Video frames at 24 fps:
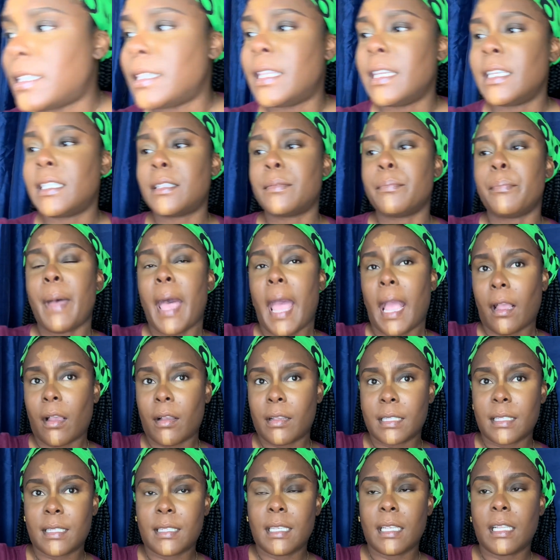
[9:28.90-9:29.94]
this MAC
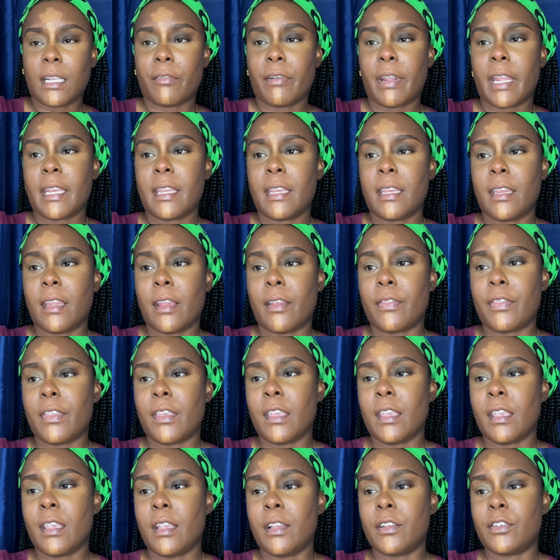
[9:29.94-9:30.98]
concealer right here,
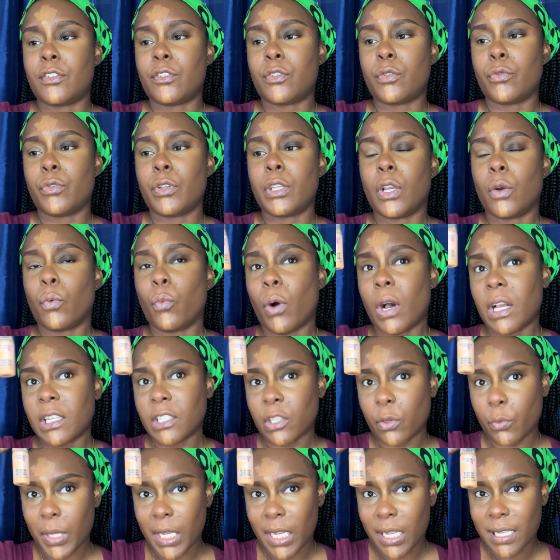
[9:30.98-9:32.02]
the Studio
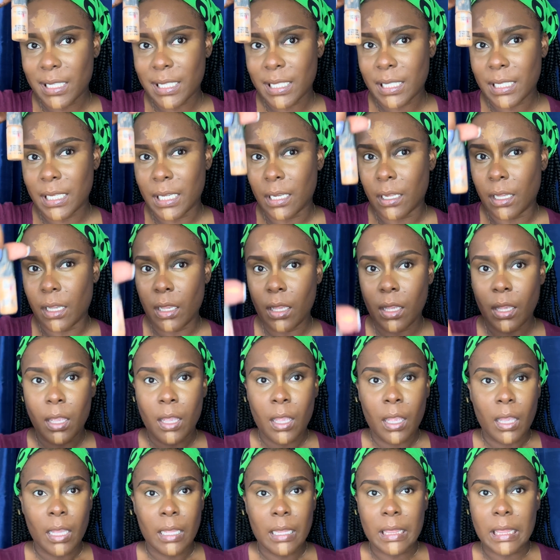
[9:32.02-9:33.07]
Waterweight Concealer
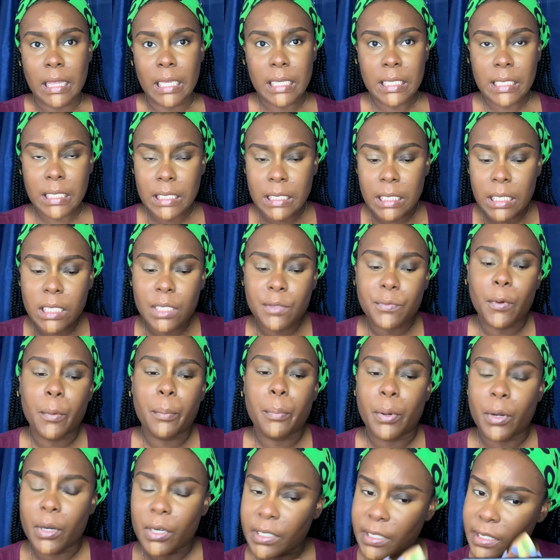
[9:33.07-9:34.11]
this is for
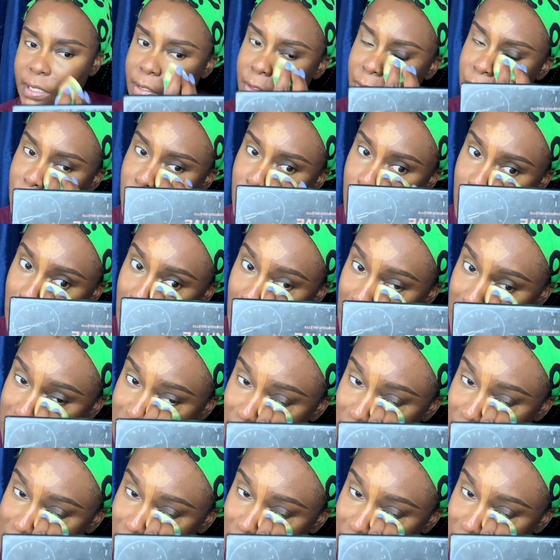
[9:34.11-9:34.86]
persons who like